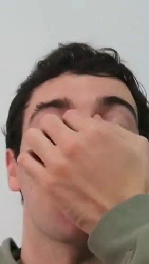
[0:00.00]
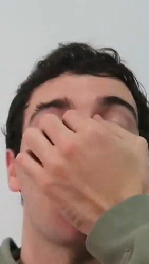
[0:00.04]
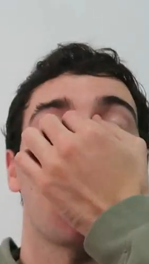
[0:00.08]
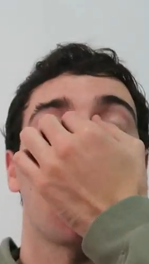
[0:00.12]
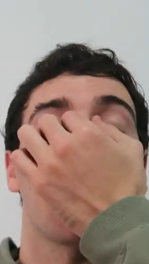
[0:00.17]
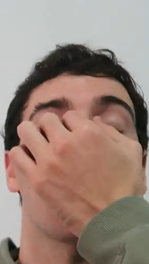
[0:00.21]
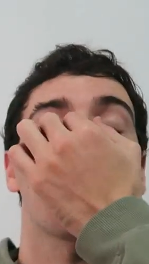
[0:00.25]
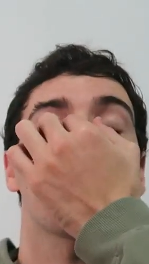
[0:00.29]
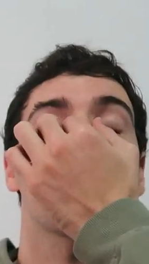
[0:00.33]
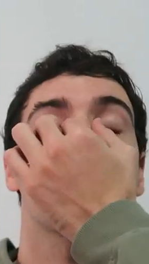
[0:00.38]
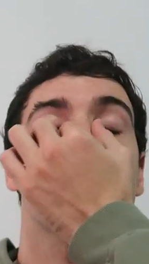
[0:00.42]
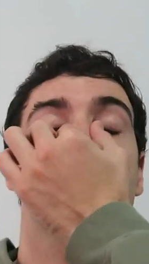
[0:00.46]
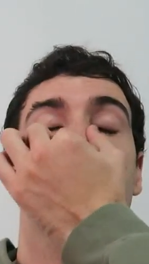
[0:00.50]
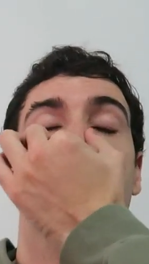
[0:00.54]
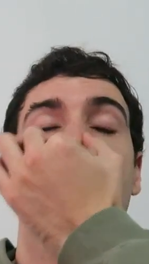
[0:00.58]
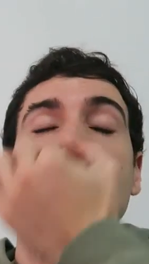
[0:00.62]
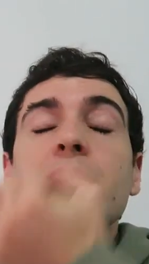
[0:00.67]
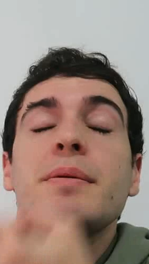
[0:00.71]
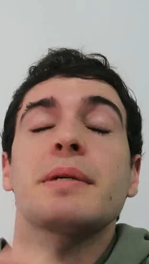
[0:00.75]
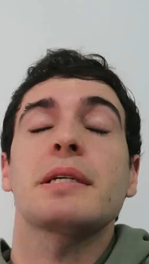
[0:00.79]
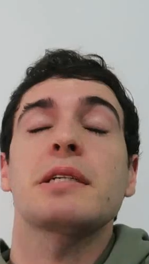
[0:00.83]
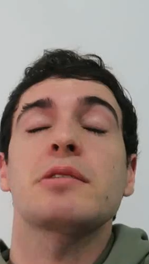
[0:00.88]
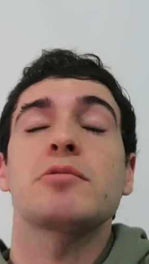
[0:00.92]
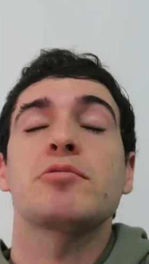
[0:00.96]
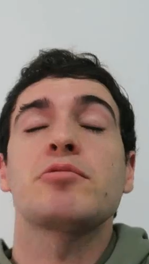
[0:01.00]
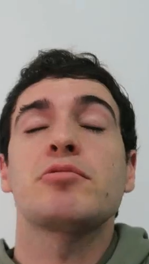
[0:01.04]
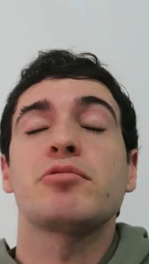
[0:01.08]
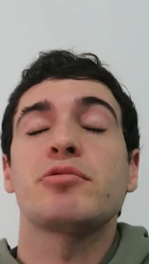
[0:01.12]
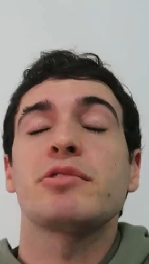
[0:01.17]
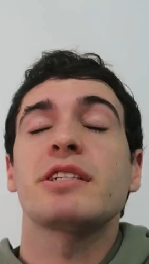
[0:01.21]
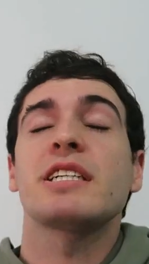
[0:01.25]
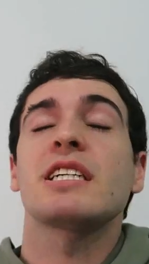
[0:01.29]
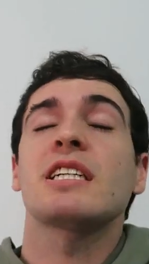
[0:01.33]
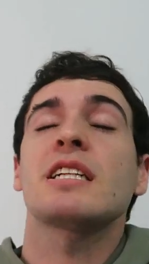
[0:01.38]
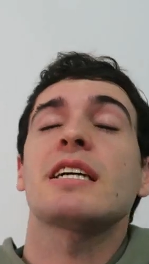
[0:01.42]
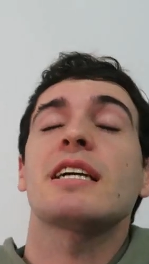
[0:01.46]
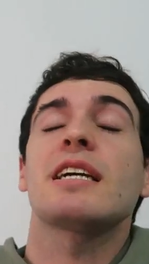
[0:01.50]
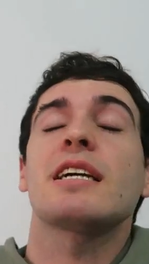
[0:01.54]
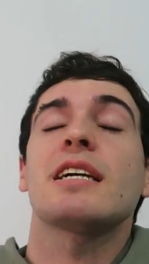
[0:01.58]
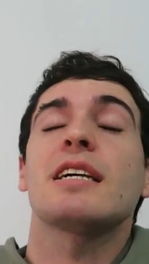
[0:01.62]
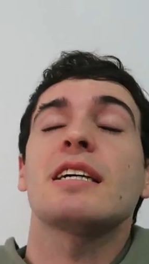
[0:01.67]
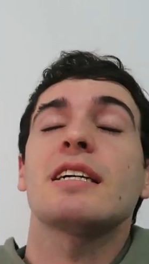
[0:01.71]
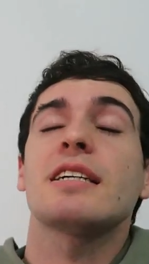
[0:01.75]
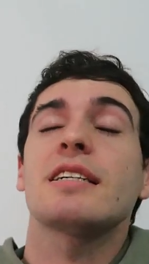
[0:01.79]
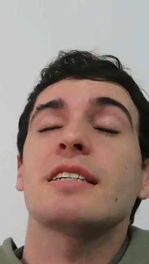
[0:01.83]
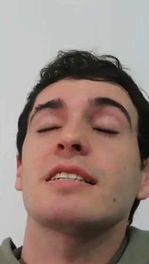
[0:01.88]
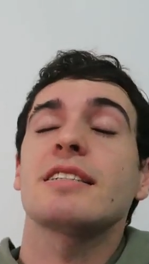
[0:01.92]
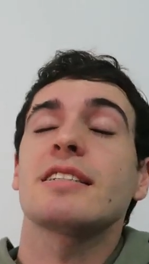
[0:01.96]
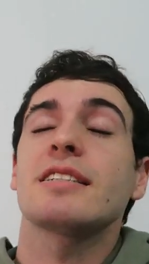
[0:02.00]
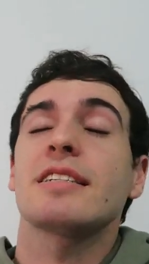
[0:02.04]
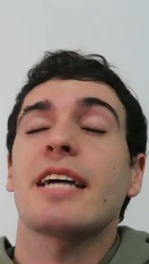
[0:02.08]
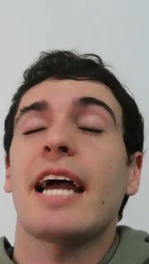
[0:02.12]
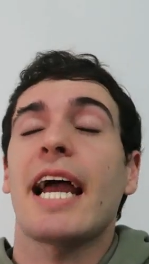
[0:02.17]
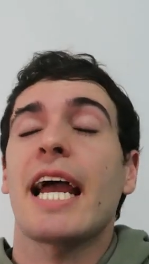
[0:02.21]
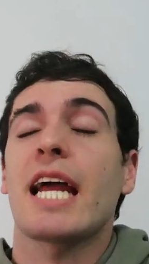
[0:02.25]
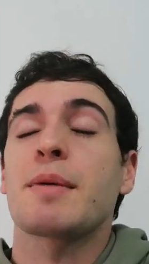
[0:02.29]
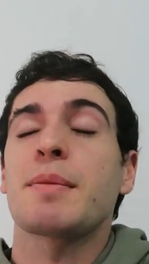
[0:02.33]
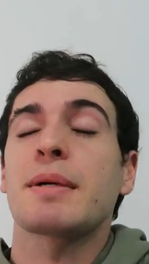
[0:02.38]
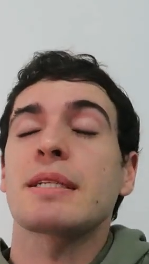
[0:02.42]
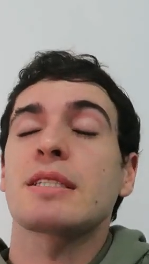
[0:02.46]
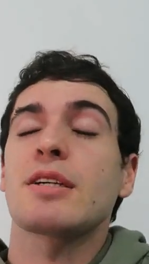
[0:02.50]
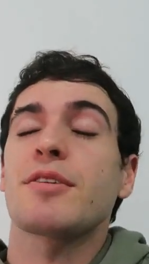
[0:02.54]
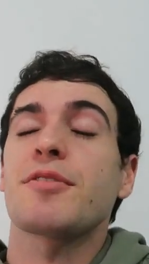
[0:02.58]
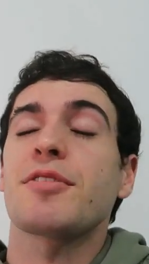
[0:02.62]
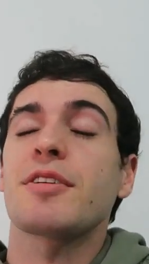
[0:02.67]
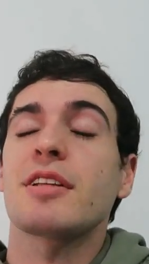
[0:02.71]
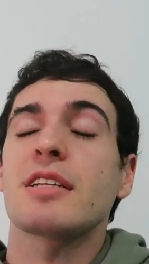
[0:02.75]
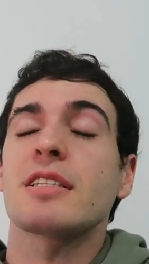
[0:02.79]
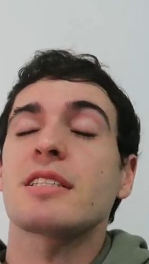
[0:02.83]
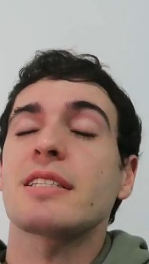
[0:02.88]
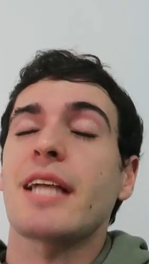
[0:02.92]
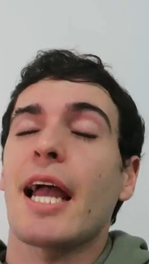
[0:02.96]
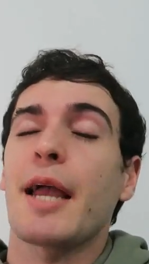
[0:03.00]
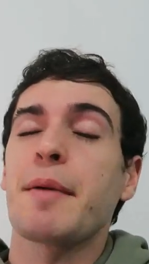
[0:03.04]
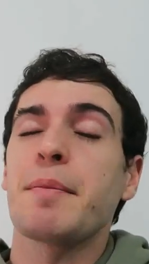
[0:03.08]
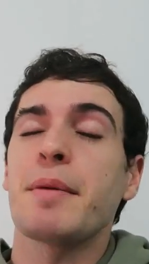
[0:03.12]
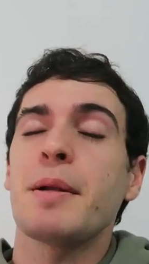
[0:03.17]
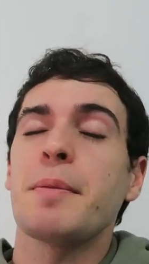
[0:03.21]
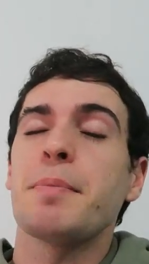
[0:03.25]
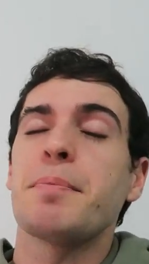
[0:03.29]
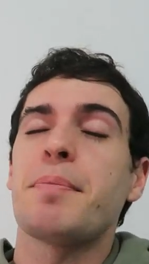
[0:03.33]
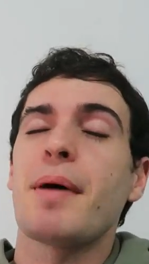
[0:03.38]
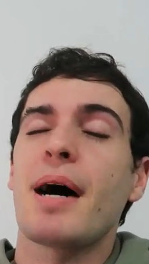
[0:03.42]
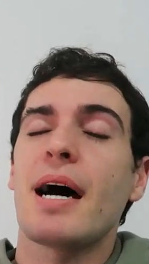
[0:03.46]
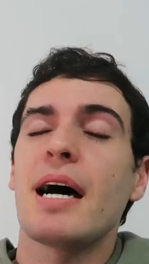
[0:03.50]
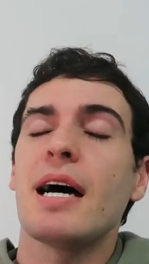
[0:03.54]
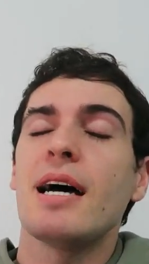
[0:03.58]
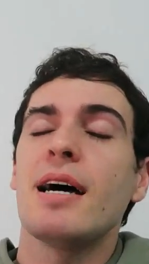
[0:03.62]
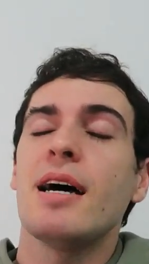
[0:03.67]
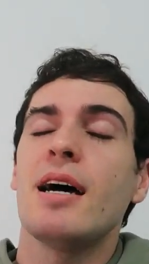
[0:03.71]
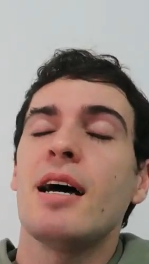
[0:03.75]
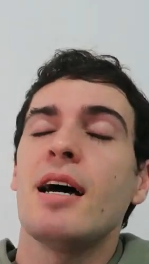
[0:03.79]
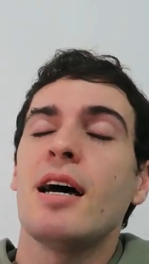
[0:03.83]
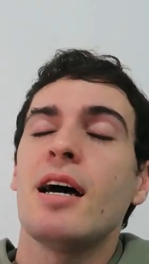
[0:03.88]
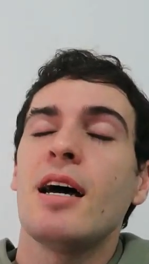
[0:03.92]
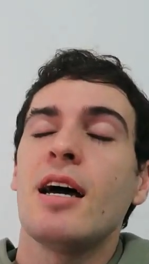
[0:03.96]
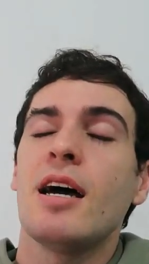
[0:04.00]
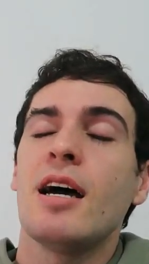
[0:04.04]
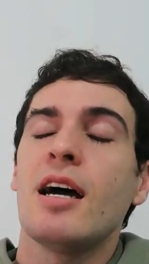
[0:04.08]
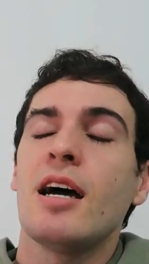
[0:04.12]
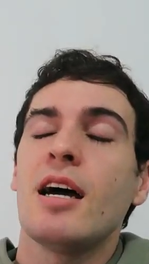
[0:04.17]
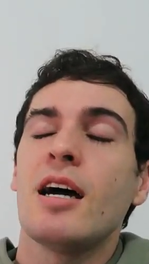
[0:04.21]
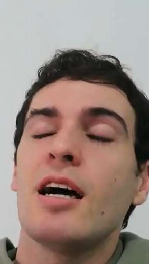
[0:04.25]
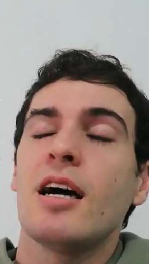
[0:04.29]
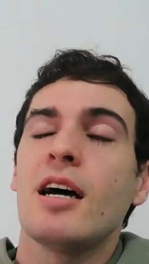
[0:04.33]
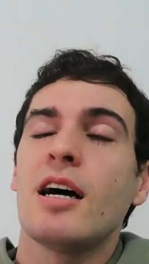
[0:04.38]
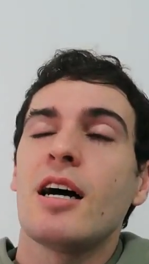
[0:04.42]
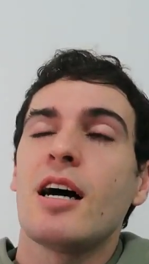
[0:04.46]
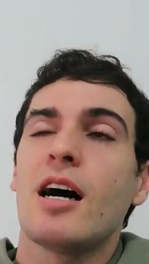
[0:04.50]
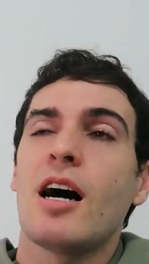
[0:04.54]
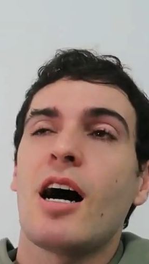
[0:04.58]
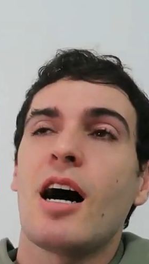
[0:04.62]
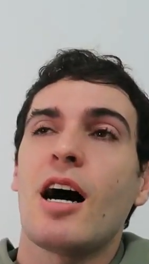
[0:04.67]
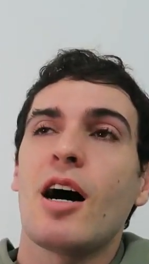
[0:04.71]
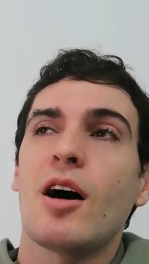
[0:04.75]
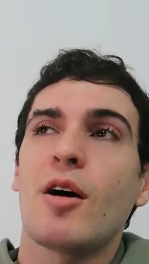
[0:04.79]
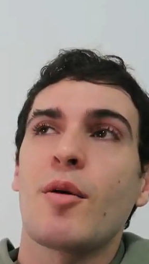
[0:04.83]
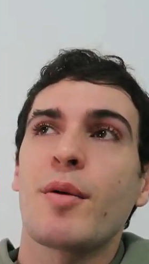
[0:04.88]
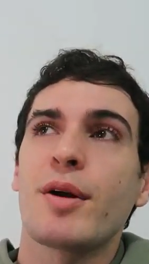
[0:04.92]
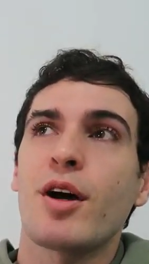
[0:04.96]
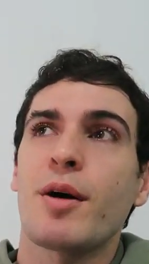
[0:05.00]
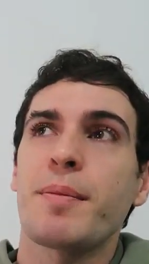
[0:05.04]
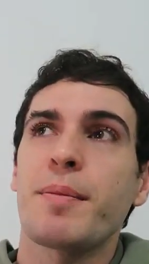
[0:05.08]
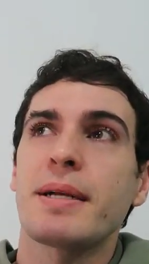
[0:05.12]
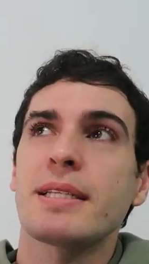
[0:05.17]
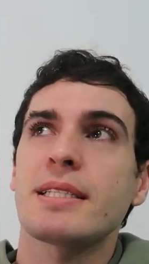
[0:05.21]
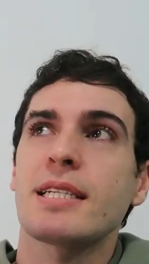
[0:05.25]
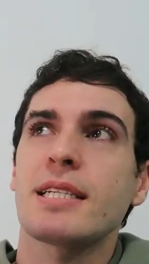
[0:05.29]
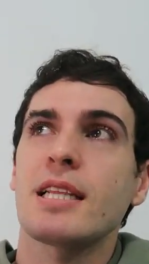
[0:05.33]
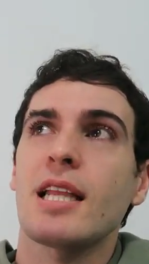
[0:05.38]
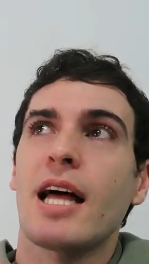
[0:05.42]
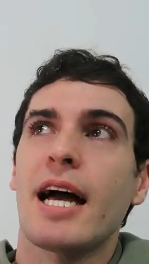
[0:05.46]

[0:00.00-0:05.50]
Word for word: I'm gonna be really hating myself for this statement, but we're not meant to